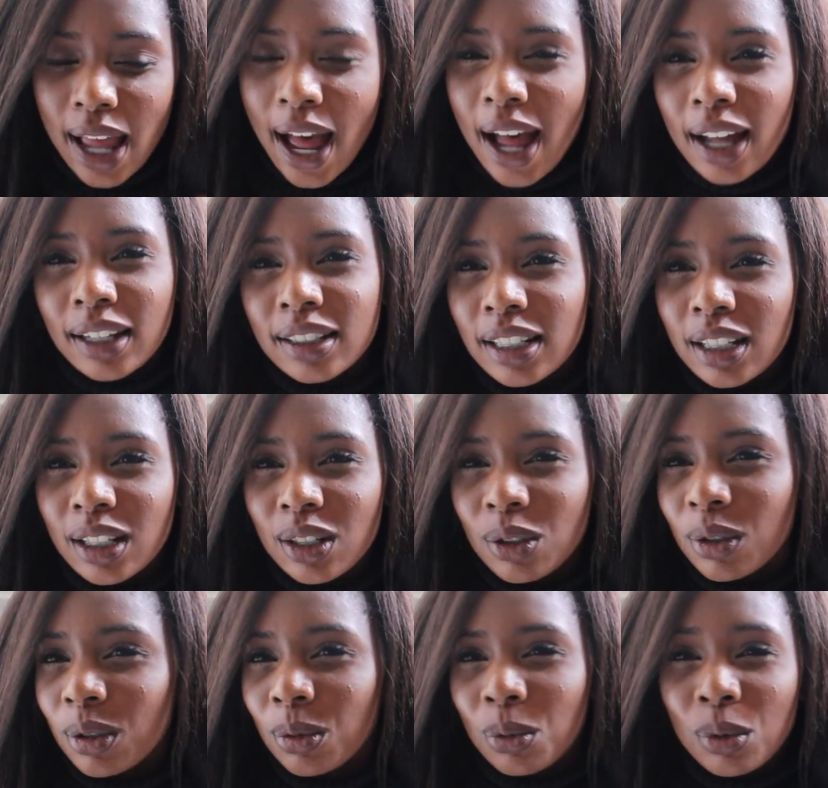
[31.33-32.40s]
acne
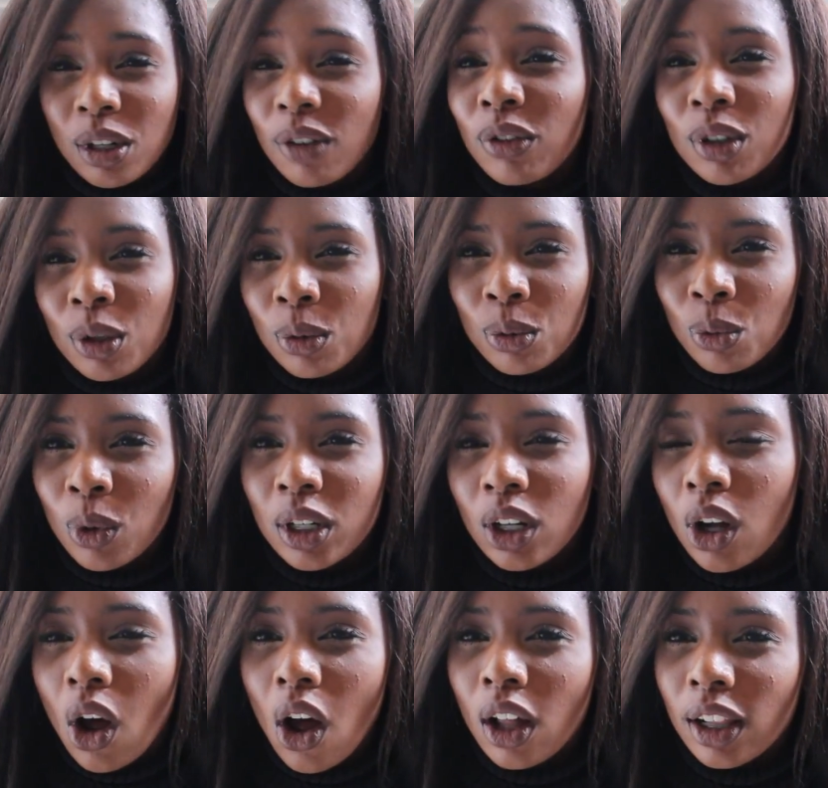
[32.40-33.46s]
or whatever you want
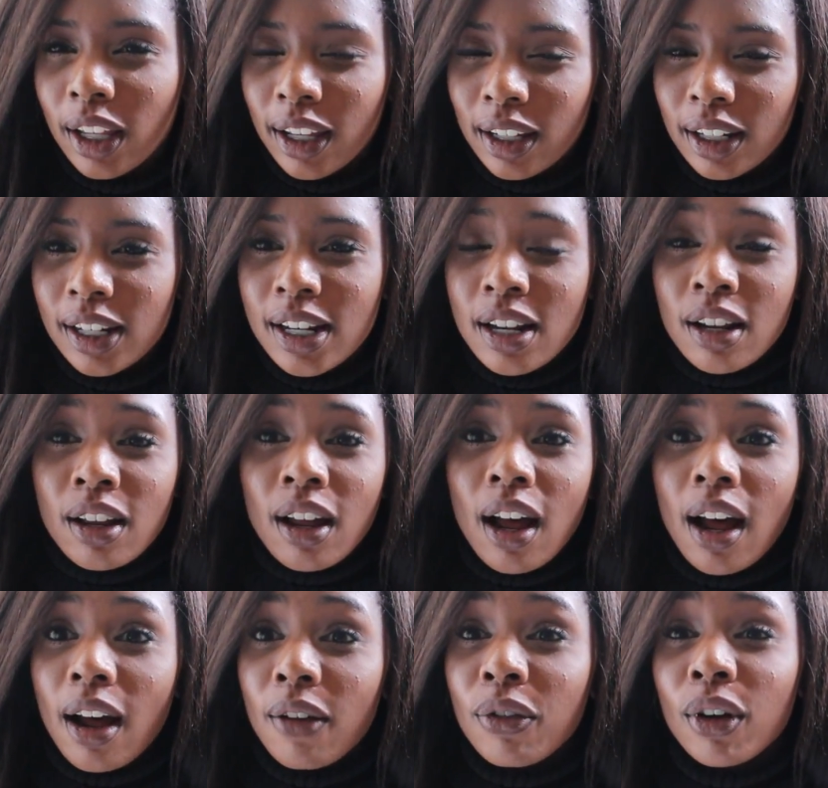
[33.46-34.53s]
to call it,
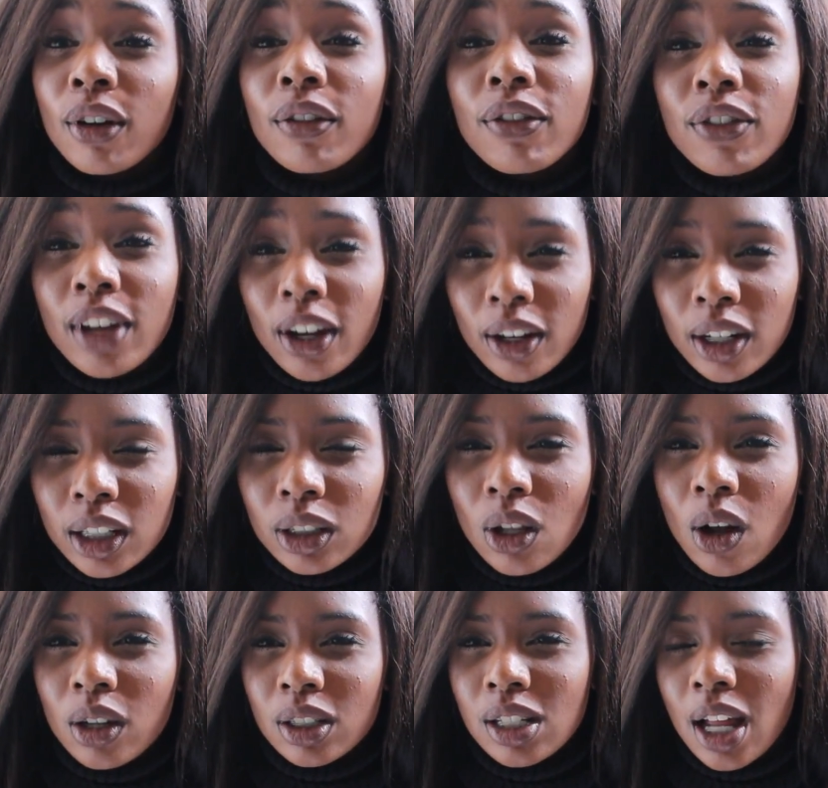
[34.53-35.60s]
for a very
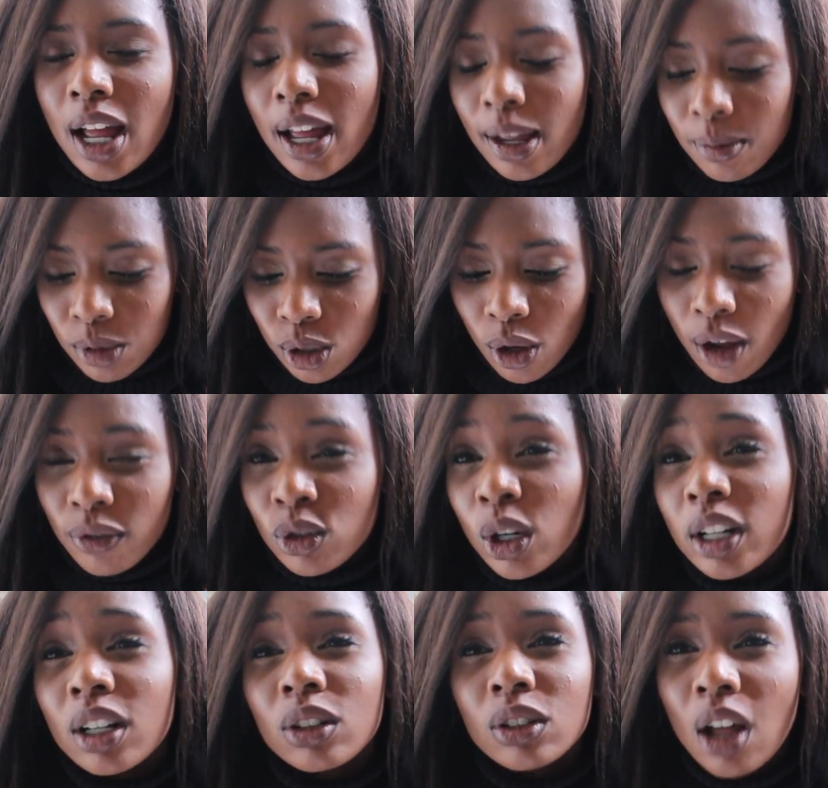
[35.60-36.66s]
long time. So I've
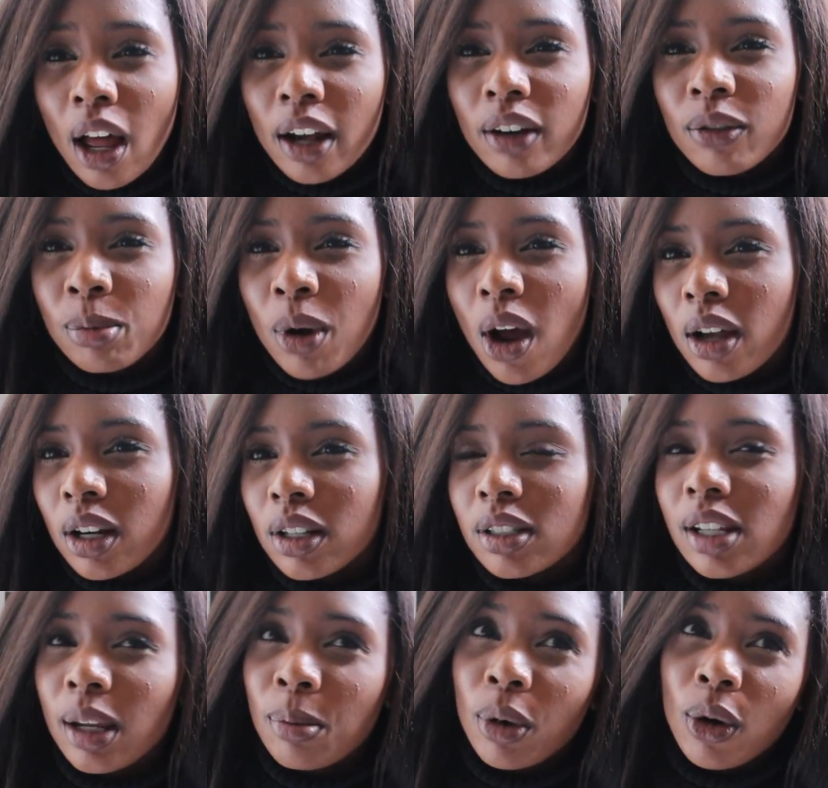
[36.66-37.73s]
tried a lot of
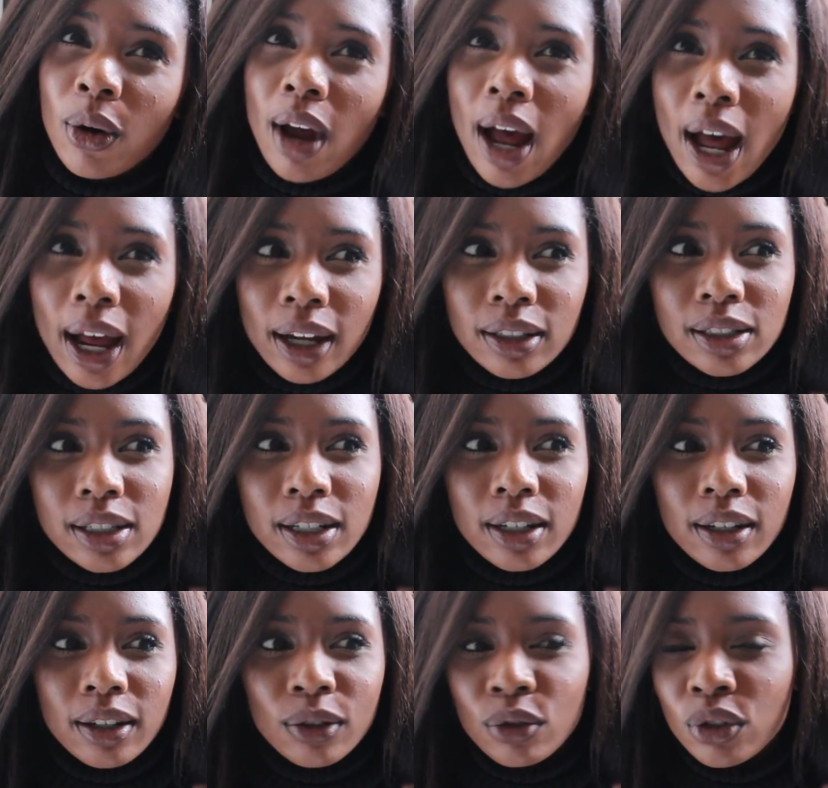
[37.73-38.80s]
products like
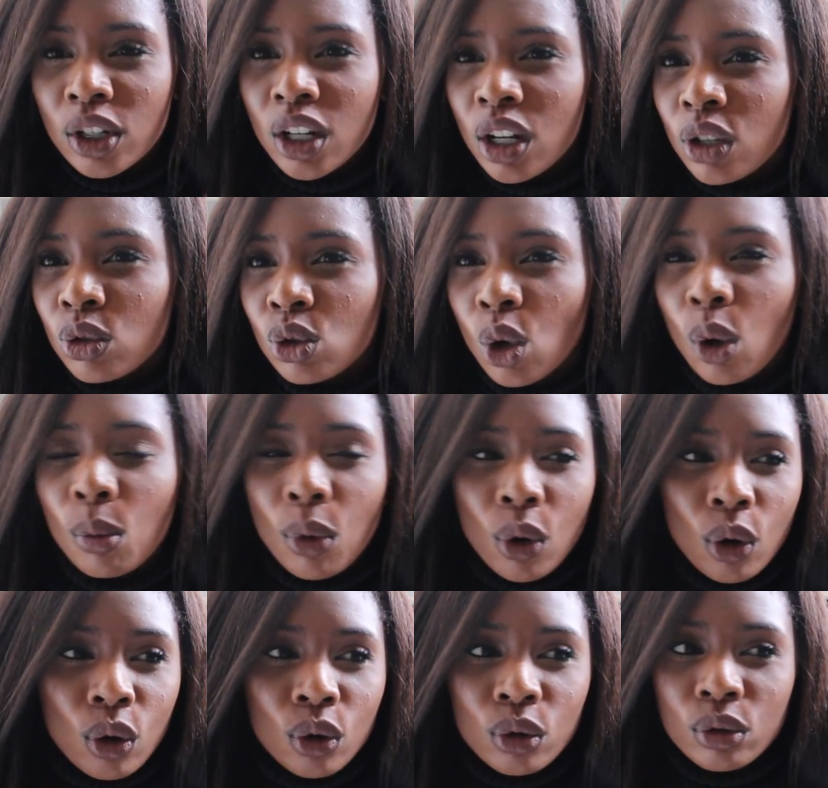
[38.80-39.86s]
Proactive,
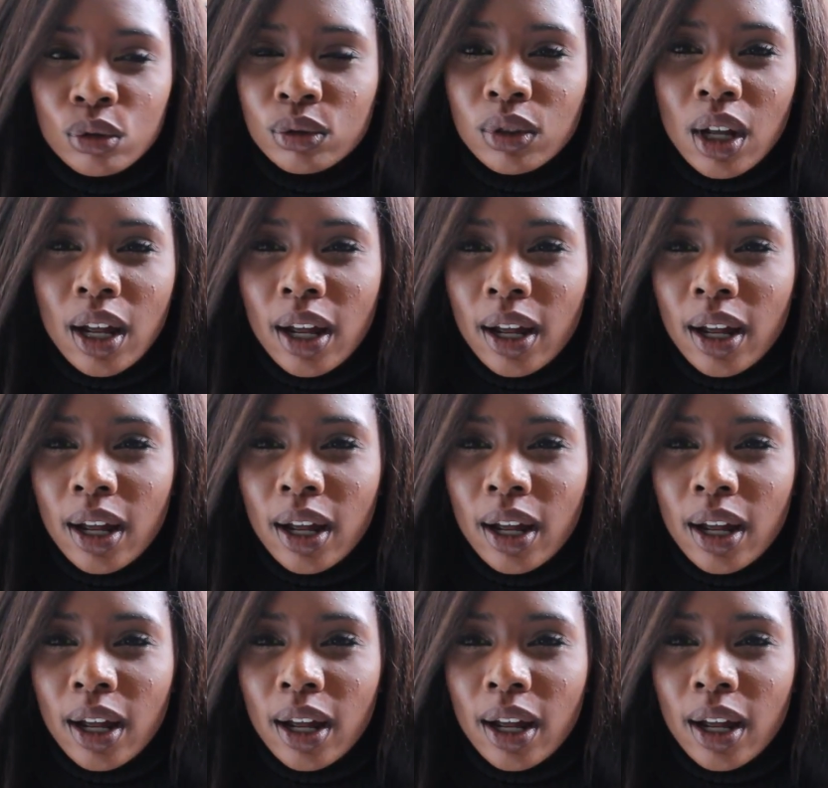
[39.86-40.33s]
normal